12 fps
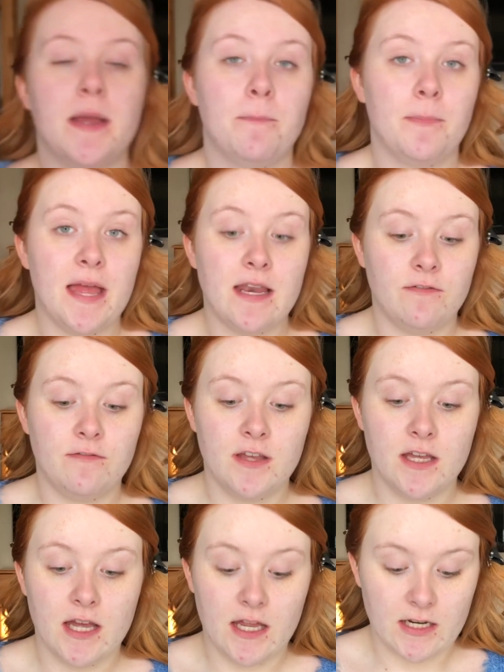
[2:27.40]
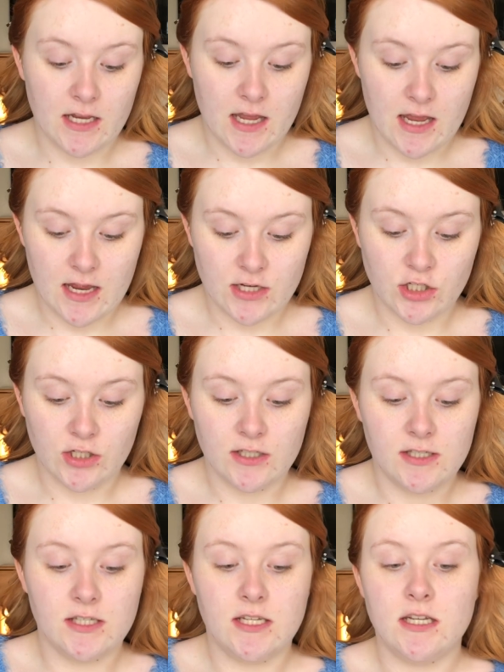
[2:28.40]
by Benefit, and as you
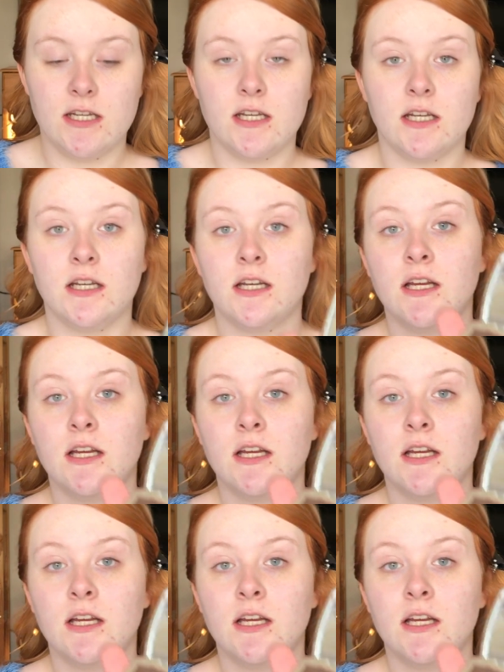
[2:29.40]
can see,